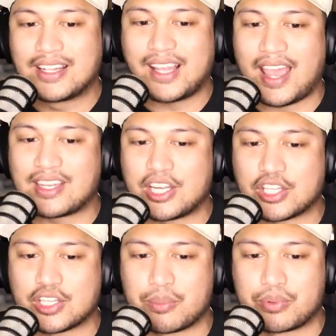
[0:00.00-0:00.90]

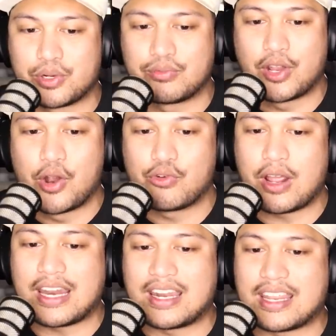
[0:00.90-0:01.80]
dietitian-approved,
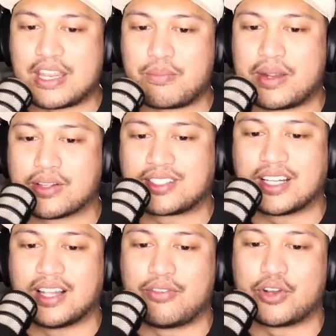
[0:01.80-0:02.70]
ready-to-eat meals
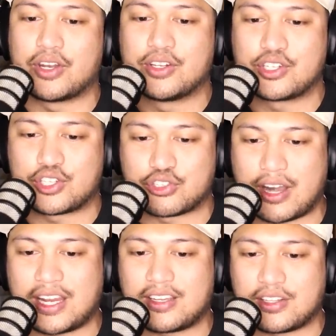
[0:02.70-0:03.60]
delivered
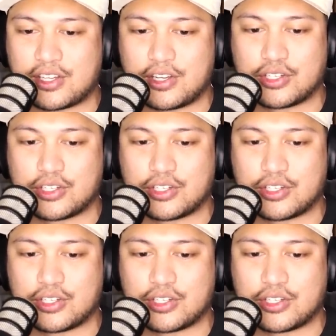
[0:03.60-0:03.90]
straight to your